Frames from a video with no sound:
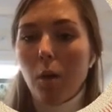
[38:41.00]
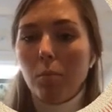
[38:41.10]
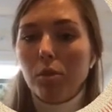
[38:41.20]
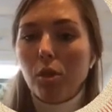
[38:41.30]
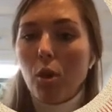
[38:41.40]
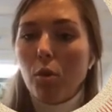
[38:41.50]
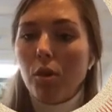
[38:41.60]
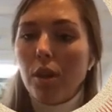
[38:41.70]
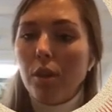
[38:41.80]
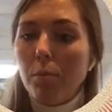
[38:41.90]
So
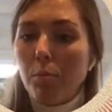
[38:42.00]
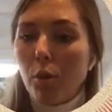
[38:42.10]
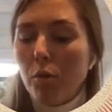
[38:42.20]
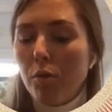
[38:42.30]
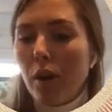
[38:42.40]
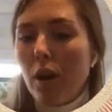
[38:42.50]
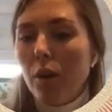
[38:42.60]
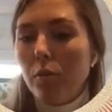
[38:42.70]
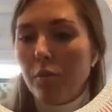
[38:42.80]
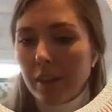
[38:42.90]
they
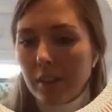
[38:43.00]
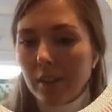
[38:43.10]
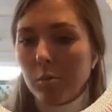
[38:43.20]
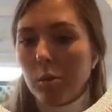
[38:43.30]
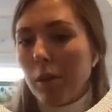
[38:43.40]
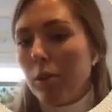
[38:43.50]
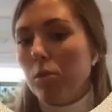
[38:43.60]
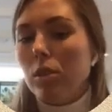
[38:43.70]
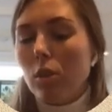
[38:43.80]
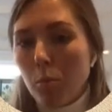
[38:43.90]
profile victims by
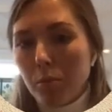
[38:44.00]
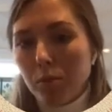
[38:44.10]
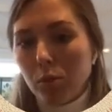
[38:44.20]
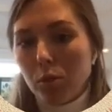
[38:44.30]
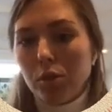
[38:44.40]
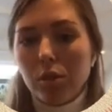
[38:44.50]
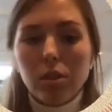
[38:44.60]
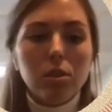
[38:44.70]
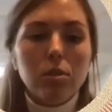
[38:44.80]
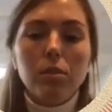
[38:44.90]
using open sources.
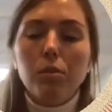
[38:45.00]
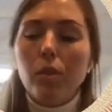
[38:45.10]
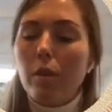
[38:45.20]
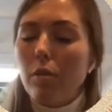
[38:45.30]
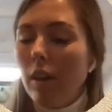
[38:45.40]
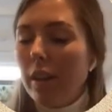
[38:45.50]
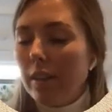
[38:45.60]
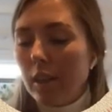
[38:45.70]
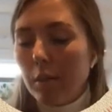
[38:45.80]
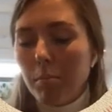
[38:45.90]
So if you have a
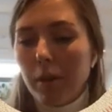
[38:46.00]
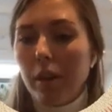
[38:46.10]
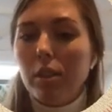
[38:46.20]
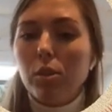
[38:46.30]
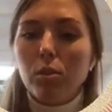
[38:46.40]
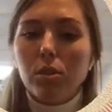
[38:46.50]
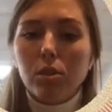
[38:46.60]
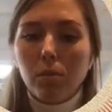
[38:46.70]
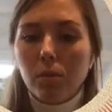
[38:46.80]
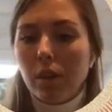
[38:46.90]
LinkedIn page or
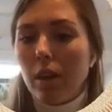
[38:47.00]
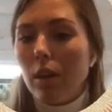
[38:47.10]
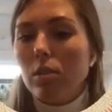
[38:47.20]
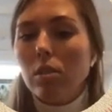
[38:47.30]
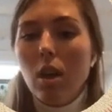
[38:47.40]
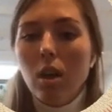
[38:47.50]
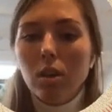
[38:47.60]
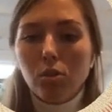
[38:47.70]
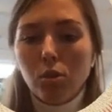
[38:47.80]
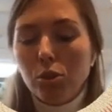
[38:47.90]
something else,
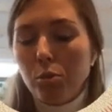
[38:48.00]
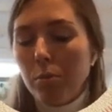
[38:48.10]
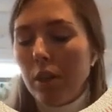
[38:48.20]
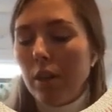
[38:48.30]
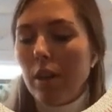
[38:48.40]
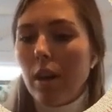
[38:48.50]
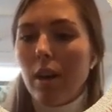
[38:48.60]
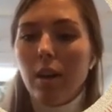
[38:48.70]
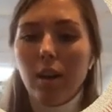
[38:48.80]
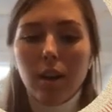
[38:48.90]
social media,
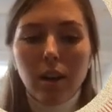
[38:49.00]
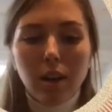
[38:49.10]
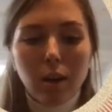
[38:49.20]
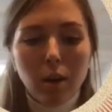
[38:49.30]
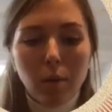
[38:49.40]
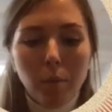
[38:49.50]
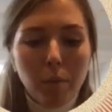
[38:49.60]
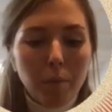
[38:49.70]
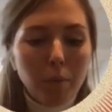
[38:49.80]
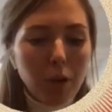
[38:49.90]

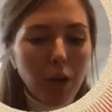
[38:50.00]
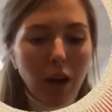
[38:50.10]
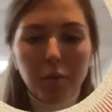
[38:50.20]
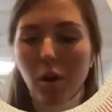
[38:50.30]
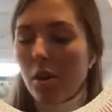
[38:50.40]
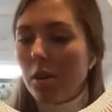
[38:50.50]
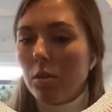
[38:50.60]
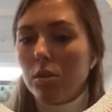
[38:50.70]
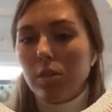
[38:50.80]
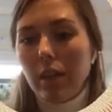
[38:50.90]
you have
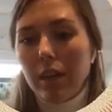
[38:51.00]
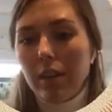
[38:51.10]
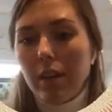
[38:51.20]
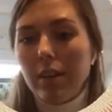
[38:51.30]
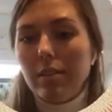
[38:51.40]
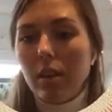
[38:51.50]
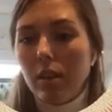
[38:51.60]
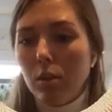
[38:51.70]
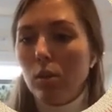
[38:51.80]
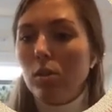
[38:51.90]
articles on the internet, they
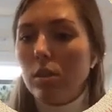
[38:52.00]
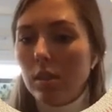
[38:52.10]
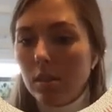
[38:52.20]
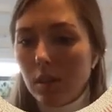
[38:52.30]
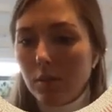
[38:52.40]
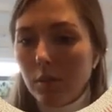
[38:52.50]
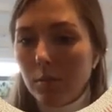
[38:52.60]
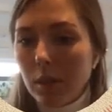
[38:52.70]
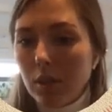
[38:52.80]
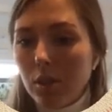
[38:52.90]
use this
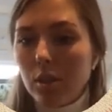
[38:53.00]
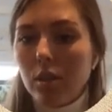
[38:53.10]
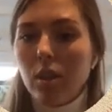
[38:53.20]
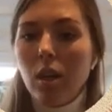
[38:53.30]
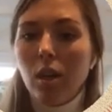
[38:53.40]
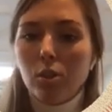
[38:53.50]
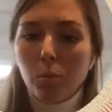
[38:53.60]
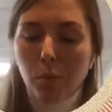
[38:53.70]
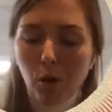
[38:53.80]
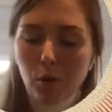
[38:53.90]
information to
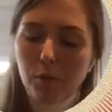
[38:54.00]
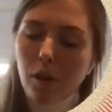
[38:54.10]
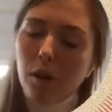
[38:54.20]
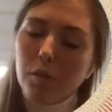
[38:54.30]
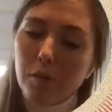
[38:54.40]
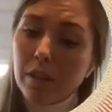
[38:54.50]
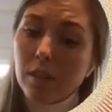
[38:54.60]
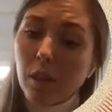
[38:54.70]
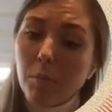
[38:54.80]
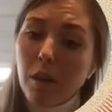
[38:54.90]
profile the
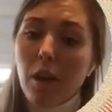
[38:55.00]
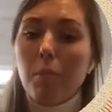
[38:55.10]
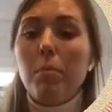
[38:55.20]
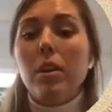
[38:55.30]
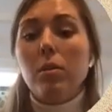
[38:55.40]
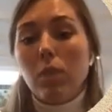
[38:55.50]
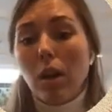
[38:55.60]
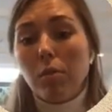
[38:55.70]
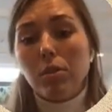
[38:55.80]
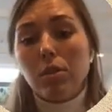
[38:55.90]
victim and make a
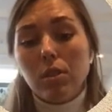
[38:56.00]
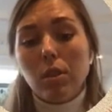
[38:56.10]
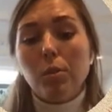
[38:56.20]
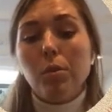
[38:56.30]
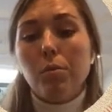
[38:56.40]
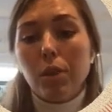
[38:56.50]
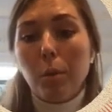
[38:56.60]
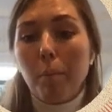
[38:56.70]
relevant scenario for them.